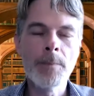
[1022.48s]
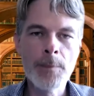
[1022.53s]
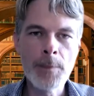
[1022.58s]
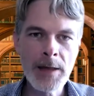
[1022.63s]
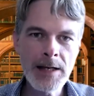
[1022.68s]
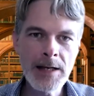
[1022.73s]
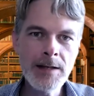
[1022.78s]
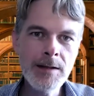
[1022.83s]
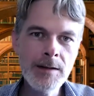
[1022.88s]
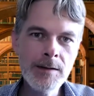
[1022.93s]

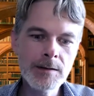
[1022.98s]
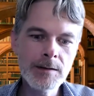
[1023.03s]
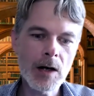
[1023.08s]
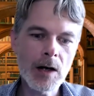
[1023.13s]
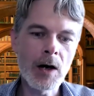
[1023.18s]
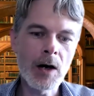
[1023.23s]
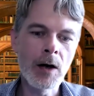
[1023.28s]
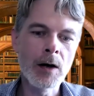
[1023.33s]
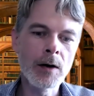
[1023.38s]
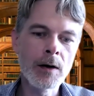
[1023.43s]
These
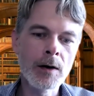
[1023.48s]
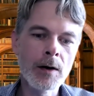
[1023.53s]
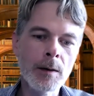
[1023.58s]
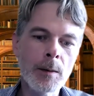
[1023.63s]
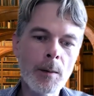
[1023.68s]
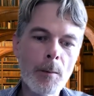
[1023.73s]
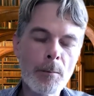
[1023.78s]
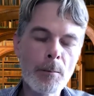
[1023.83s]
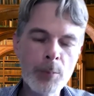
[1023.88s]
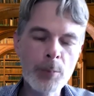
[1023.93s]

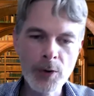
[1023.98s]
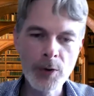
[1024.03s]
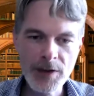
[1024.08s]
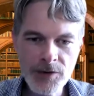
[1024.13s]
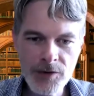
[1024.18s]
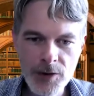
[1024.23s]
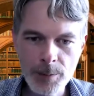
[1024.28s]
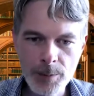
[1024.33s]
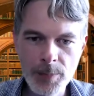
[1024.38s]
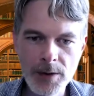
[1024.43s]
are
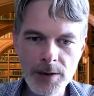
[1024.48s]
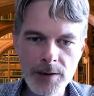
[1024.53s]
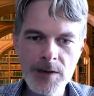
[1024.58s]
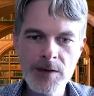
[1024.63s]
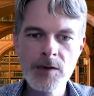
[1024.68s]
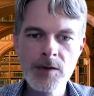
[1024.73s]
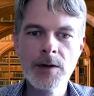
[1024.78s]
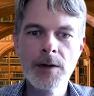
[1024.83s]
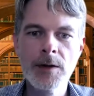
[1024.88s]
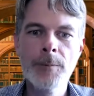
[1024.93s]

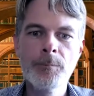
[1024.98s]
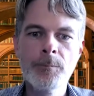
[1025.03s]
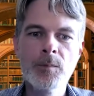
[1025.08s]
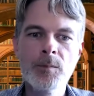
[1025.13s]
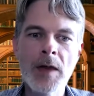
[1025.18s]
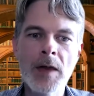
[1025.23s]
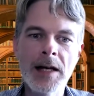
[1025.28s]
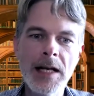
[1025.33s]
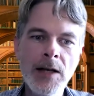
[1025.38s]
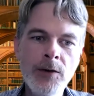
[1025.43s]
principles
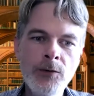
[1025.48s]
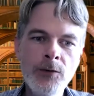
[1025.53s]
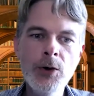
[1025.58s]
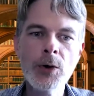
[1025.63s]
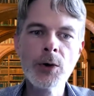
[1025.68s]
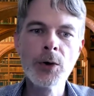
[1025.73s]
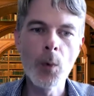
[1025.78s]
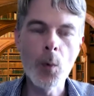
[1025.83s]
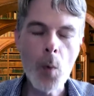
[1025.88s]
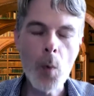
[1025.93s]
that, if
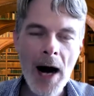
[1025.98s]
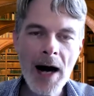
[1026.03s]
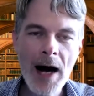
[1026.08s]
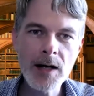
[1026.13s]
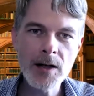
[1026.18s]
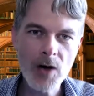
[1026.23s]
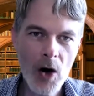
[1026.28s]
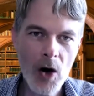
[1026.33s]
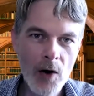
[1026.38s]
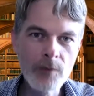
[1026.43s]
you're
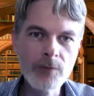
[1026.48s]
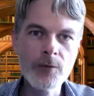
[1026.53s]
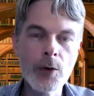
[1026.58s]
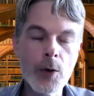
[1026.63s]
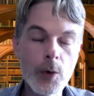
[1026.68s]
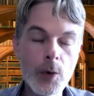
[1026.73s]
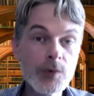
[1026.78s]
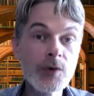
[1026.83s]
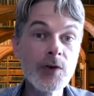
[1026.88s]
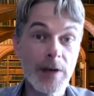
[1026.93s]
aware of
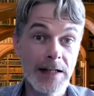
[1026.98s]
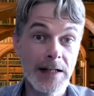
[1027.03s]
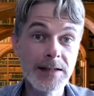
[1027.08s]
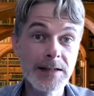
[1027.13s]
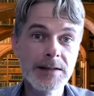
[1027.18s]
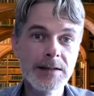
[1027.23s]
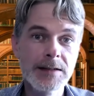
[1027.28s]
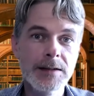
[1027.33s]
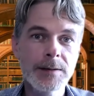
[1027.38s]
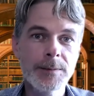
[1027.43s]
those
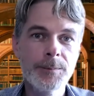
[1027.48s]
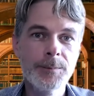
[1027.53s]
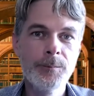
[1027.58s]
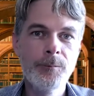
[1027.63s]
things,